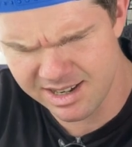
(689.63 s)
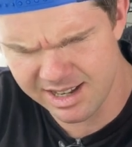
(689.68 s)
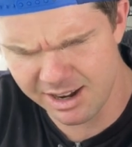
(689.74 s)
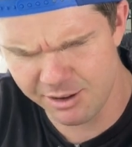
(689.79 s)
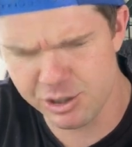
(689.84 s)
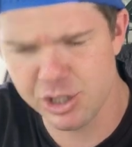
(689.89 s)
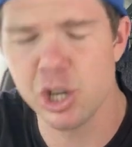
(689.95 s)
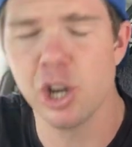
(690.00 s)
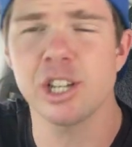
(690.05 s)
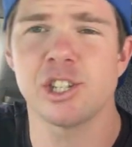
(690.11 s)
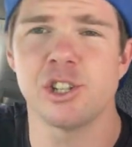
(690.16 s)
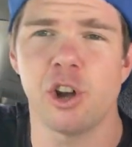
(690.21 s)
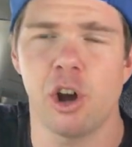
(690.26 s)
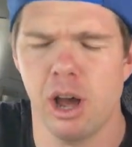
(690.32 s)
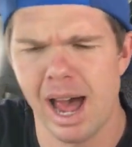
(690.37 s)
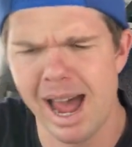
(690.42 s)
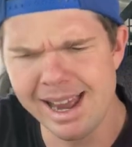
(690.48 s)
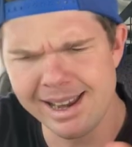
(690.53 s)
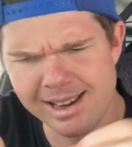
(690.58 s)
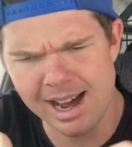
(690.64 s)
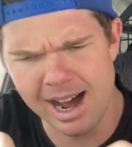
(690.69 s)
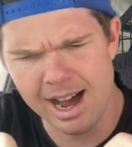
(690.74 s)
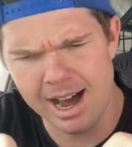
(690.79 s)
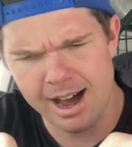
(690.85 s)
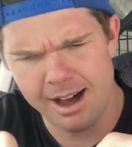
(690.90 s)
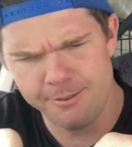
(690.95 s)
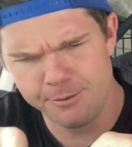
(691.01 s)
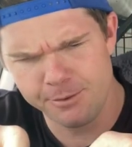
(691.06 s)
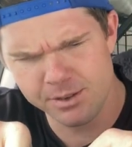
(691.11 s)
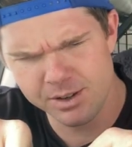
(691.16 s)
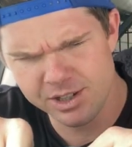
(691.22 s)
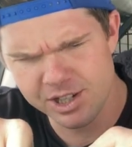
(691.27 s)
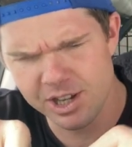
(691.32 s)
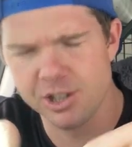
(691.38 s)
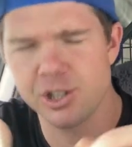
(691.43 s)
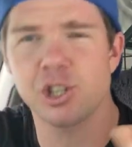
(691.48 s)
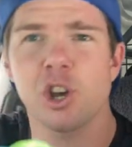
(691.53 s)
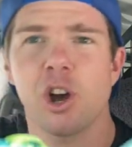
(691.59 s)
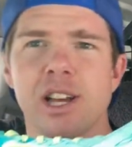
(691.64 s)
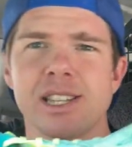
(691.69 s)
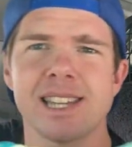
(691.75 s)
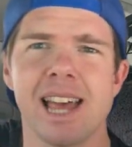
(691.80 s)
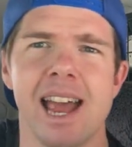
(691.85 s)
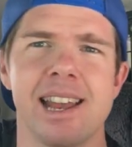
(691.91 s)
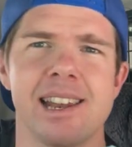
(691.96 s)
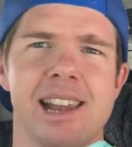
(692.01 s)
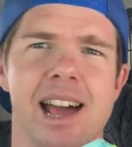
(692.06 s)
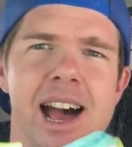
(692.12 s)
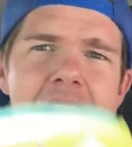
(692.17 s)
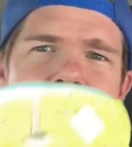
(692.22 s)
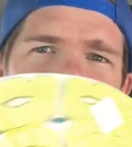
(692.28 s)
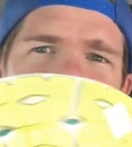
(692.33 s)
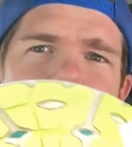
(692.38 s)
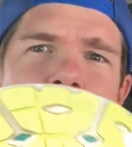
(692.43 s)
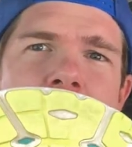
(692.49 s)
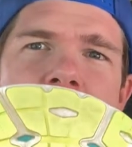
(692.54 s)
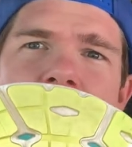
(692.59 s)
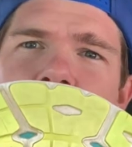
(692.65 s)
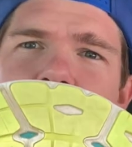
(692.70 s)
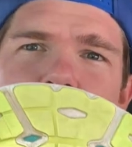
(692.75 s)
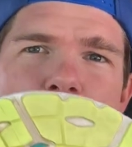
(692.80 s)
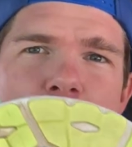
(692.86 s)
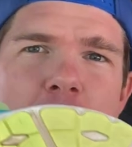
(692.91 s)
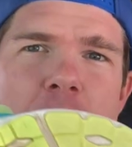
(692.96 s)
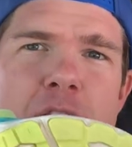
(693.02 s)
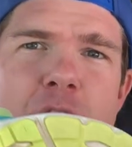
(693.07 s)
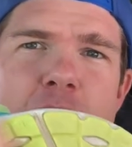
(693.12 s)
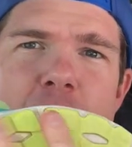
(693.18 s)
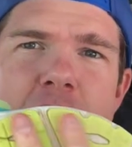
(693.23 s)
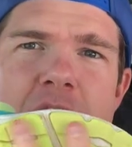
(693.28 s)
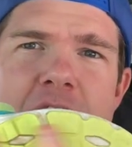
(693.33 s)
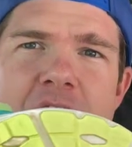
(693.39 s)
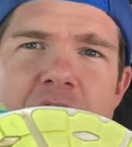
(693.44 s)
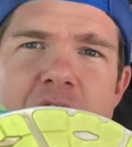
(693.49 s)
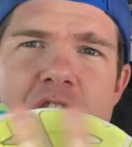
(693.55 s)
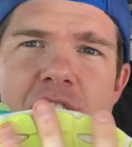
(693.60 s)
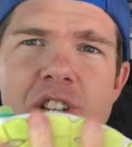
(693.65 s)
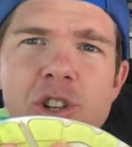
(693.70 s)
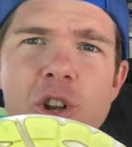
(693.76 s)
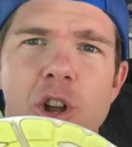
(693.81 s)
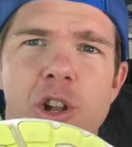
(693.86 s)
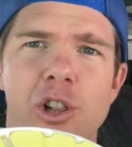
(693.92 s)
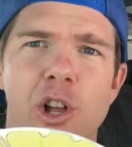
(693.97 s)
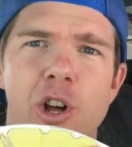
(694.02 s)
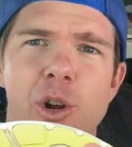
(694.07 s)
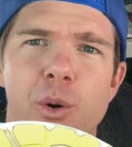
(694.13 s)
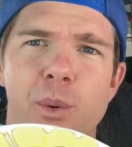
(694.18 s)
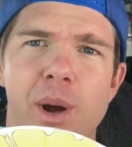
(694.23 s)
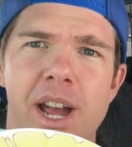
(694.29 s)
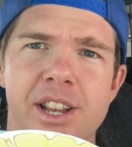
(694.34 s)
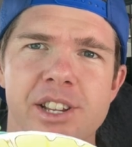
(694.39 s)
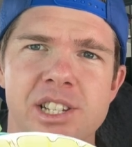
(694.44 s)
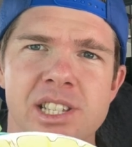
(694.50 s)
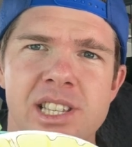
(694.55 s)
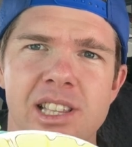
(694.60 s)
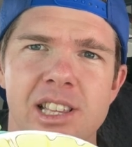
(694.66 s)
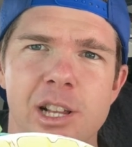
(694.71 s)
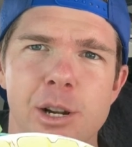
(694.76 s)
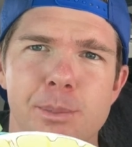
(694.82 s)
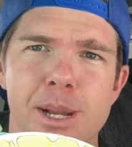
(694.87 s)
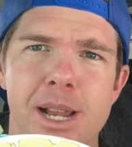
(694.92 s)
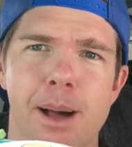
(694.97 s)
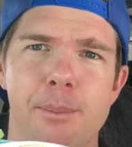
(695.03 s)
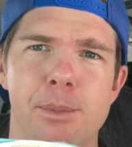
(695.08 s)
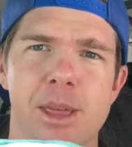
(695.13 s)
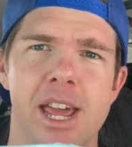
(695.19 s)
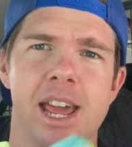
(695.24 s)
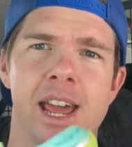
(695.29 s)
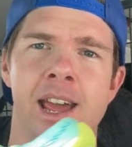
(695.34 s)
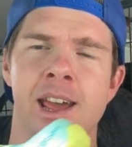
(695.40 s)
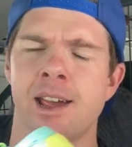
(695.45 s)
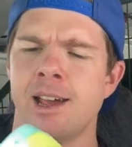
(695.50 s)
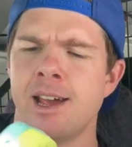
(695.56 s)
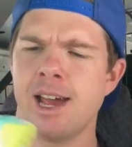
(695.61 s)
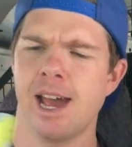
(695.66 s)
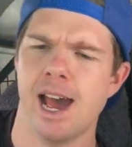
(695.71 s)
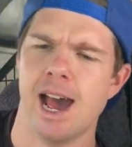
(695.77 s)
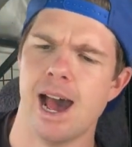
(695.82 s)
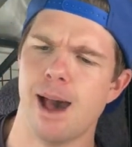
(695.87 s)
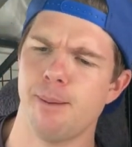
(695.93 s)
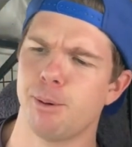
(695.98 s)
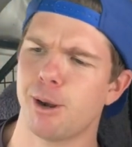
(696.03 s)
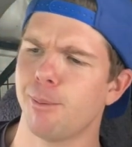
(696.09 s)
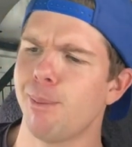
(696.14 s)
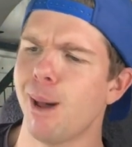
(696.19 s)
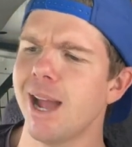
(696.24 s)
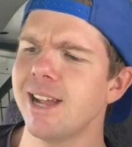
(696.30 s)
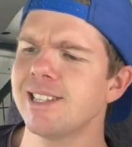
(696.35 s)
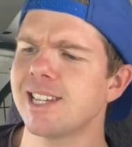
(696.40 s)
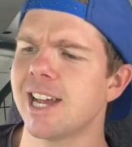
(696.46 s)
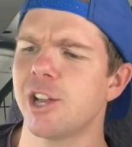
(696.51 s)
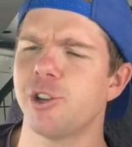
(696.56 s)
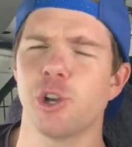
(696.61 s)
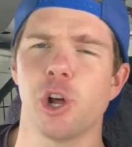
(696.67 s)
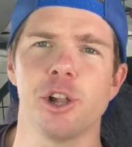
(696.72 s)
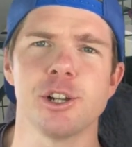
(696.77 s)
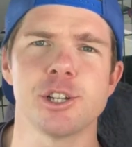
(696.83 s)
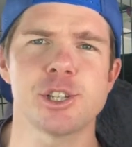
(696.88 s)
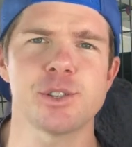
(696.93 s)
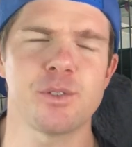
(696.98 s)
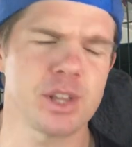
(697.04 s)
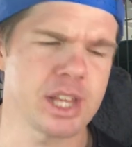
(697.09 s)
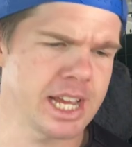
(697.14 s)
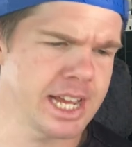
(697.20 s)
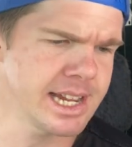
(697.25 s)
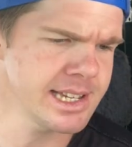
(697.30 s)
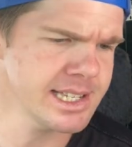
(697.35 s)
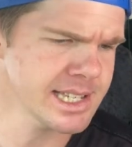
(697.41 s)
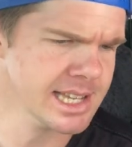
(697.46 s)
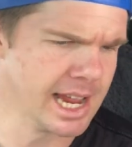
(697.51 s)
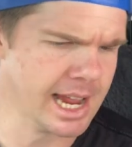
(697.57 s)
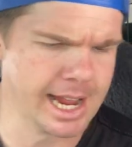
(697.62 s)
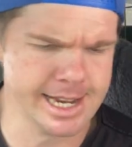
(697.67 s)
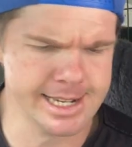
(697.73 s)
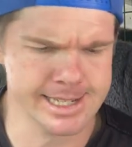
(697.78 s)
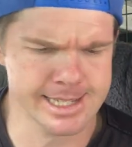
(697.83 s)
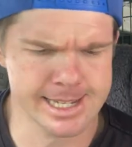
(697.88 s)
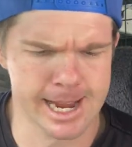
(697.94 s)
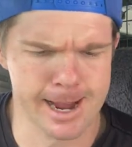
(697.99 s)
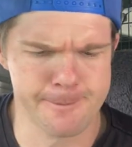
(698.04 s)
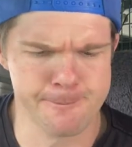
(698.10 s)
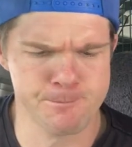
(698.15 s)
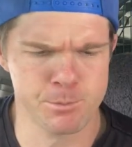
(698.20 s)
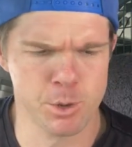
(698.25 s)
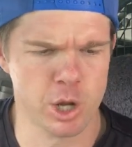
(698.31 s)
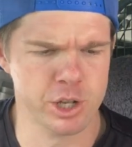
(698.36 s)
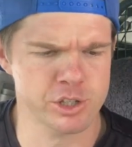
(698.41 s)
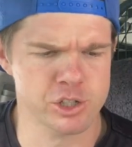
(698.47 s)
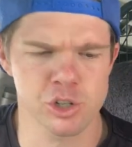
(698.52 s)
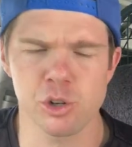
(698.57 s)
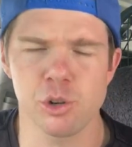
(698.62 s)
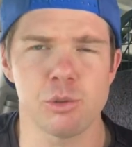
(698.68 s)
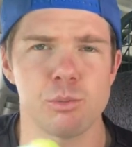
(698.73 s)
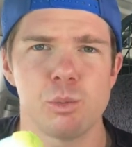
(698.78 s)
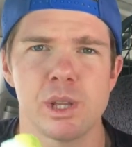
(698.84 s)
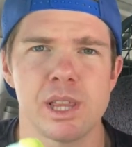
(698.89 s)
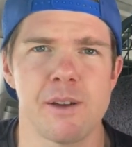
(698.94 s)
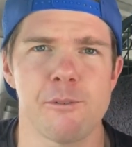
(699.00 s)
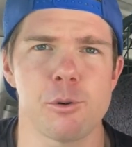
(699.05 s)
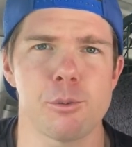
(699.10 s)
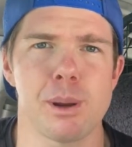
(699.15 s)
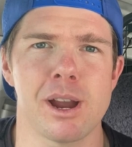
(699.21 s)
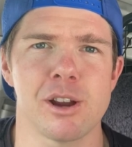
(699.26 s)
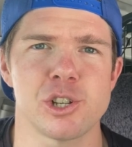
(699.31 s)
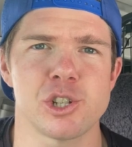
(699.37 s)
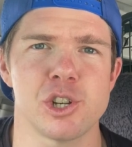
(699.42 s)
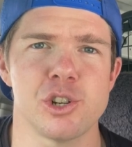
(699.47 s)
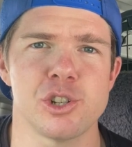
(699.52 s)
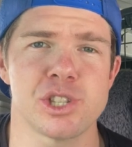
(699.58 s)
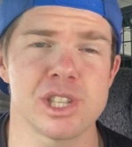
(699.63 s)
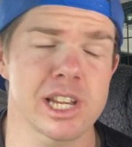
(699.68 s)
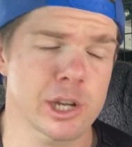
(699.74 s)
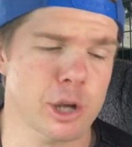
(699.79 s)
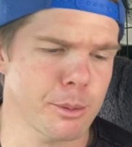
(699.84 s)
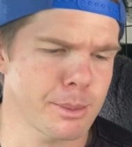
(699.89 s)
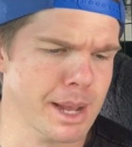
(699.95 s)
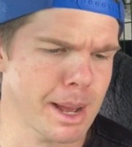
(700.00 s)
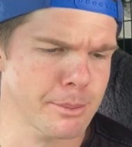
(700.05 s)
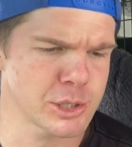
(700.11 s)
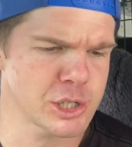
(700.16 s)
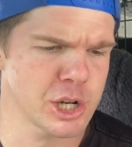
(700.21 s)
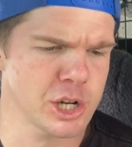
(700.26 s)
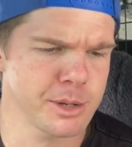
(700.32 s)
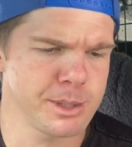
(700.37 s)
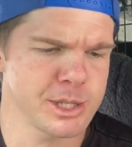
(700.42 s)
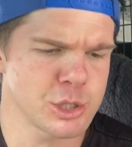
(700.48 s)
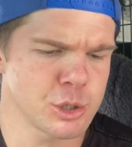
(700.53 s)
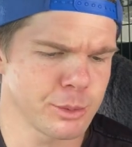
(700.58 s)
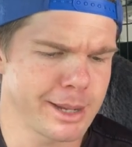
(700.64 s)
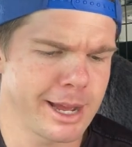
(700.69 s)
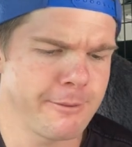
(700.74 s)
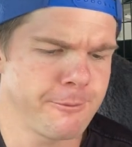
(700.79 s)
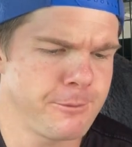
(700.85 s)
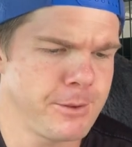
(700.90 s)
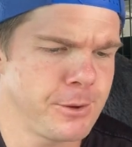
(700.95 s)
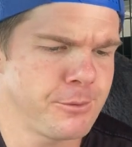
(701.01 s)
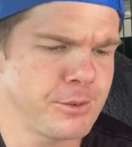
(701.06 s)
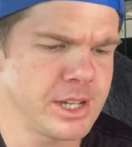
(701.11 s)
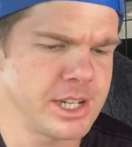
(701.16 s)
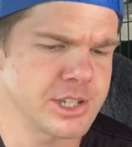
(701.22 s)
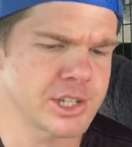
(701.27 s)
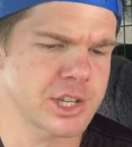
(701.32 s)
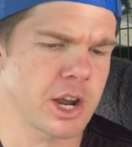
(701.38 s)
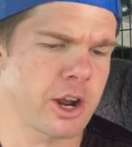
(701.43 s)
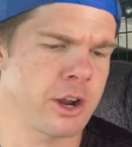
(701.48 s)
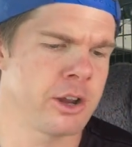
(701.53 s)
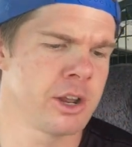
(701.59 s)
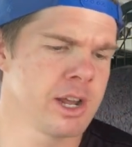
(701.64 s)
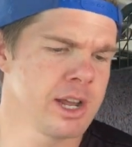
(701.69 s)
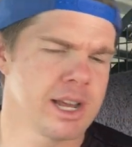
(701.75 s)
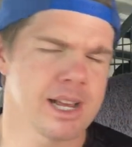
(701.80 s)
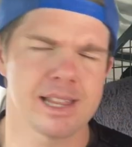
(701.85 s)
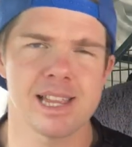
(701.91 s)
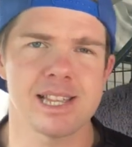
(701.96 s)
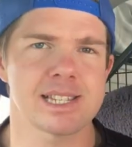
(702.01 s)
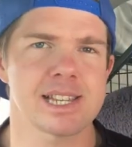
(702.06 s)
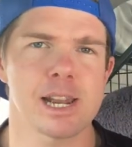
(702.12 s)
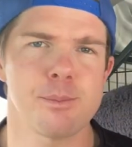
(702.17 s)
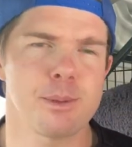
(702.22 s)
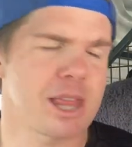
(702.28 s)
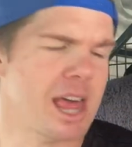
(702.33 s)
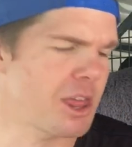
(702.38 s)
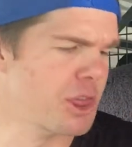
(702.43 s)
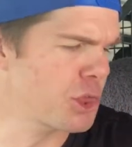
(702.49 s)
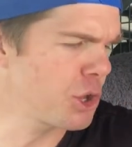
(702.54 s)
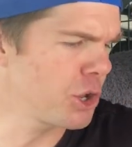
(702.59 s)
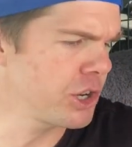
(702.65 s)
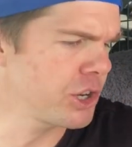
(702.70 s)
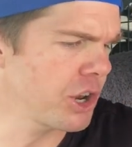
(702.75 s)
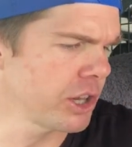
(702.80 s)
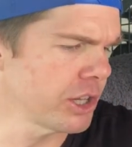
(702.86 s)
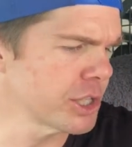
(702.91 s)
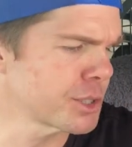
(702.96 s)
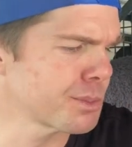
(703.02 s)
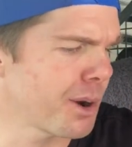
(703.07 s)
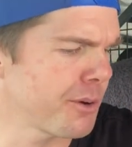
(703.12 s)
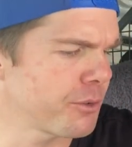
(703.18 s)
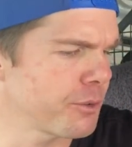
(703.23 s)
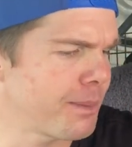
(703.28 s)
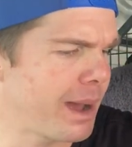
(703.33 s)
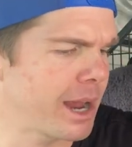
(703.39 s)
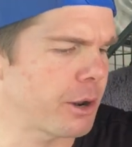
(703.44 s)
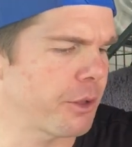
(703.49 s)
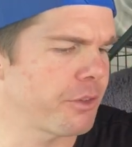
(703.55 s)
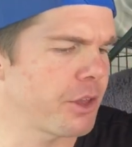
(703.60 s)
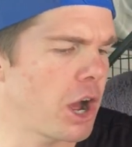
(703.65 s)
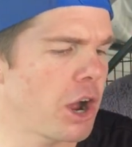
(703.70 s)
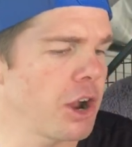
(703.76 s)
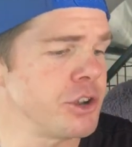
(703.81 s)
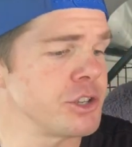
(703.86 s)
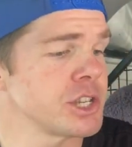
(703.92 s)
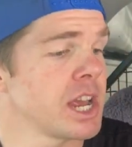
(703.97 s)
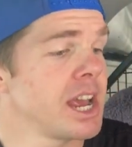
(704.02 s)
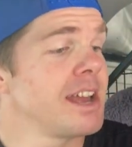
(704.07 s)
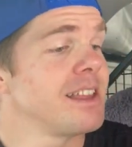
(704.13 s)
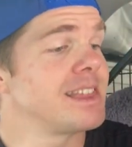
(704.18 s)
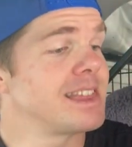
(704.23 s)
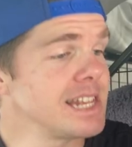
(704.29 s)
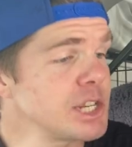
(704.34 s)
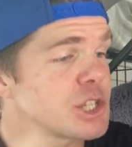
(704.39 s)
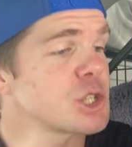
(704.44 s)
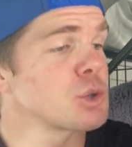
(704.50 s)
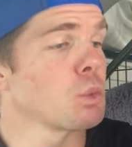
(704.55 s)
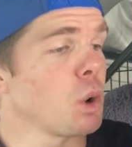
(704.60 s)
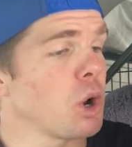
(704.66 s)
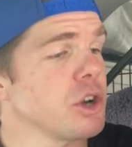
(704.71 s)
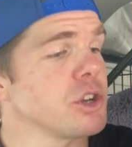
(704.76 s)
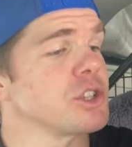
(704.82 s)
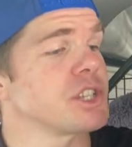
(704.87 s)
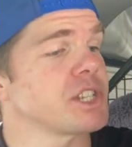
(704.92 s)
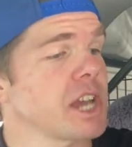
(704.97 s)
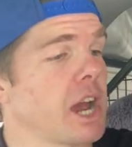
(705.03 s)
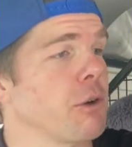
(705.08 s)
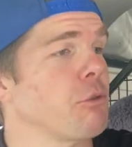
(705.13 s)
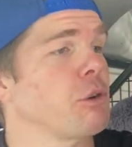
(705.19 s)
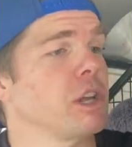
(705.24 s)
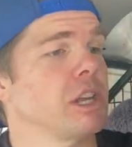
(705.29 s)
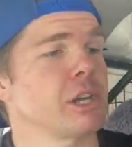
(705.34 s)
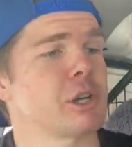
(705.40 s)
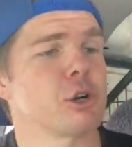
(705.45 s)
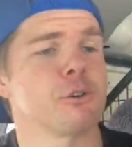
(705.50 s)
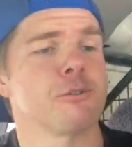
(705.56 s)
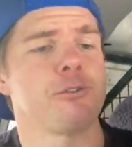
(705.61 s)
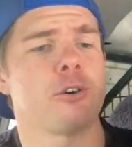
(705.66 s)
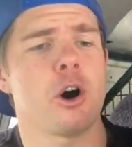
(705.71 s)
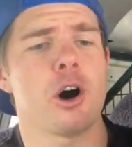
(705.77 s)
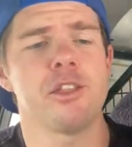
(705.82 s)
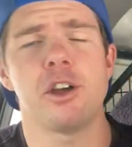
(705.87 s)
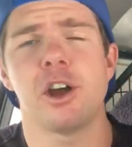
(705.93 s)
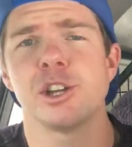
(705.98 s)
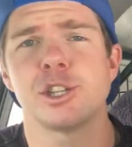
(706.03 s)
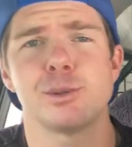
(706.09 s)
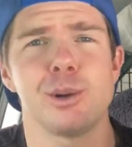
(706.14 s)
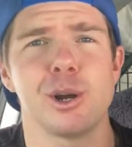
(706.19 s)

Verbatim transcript: They're a size eight and a half. So size eight and a half. Really good condition, not a lot of wear, just a little bit up there. Uh, but I paid $10 for these and um, I do, with every pair of shoes, think I'll be able to turn them into about 50. So there's gonna be that $30 profit made on those. This was a really cool find though.